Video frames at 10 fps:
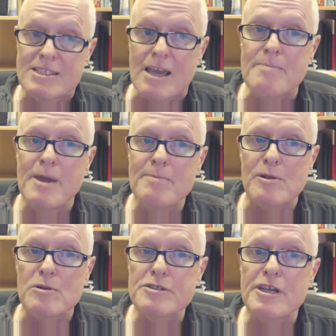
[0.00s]
SA
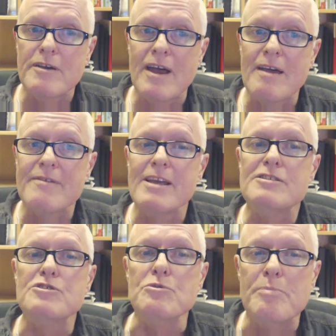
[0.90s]
people also have
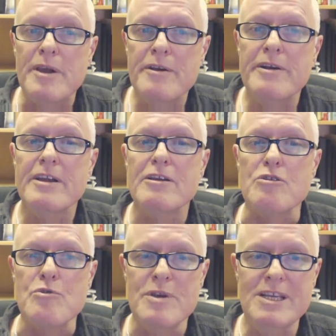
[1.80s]
a
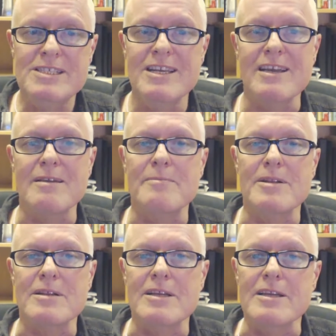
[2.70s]
superior reasoning
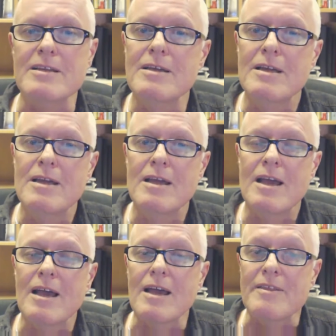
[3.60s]
ability.
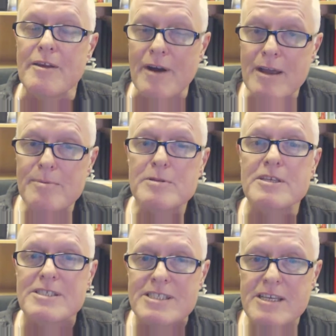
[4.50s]
They're able
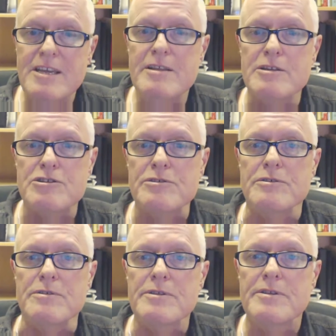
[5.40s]
to see the
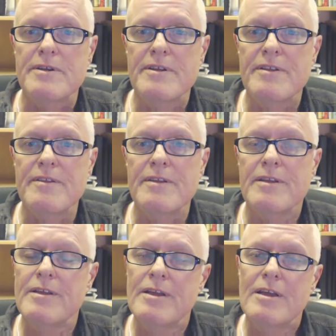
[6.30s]
truth.
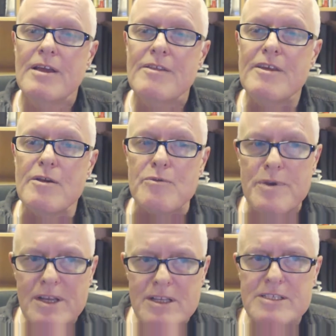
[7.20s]
They're
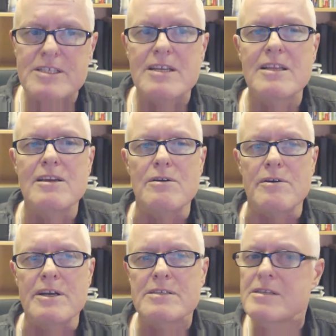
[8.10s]
realistically
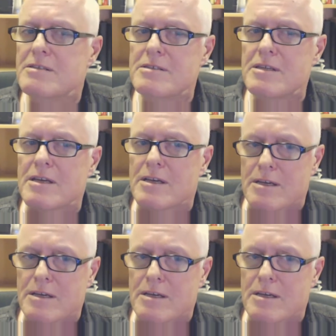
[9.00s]
oriented